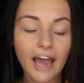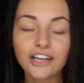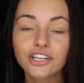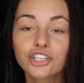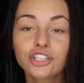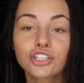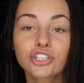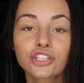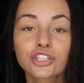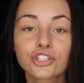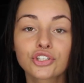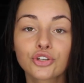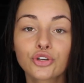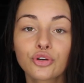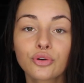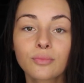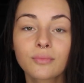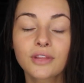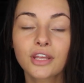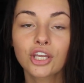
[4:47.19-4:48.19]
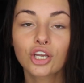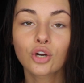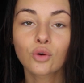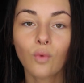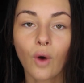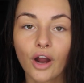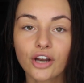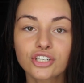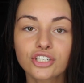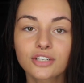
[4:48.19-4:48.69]
I just assume that you're
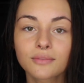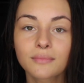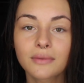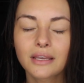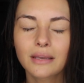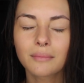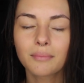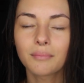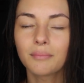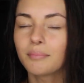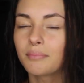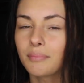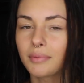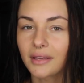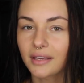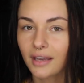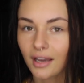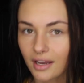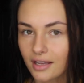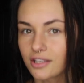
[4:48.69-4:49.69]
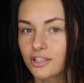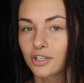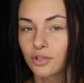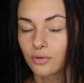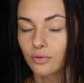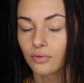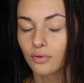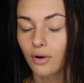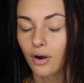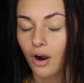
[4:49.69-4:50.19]
watching me because
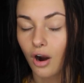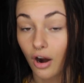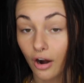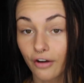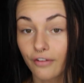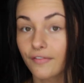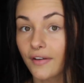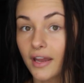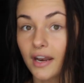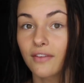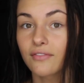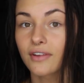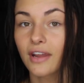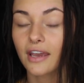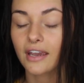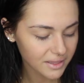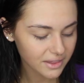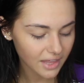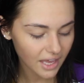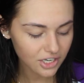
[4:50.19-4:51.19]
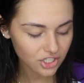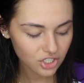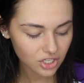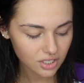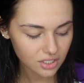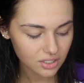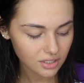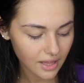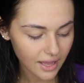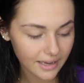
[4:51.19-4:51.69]
you are a fan of Nick. But that's
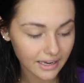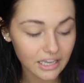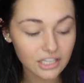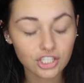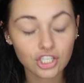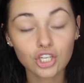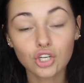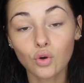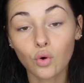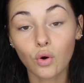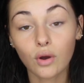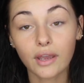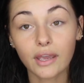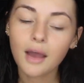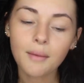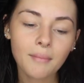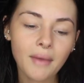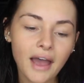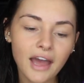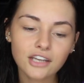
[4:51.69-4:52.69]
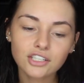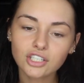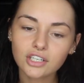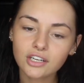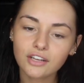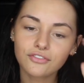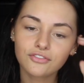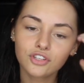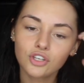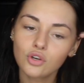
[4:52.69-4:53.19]
just like, it's annoying.
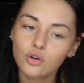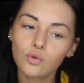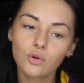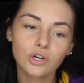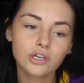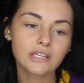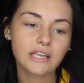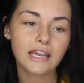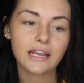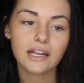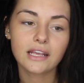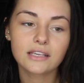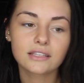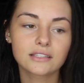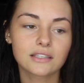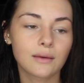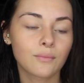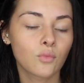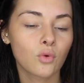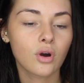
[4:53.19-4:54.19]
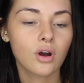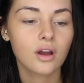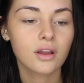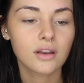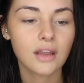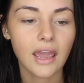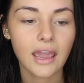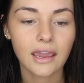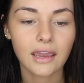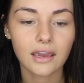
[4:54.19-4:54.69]
Imagine if you were dating
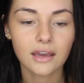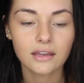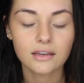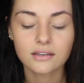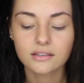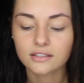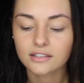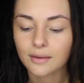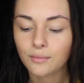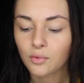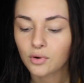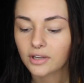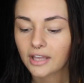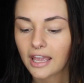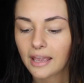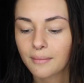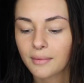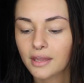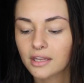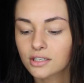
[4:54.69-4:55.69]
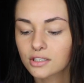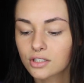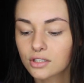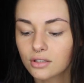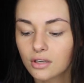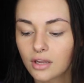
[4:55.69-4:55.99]
someone and someone came in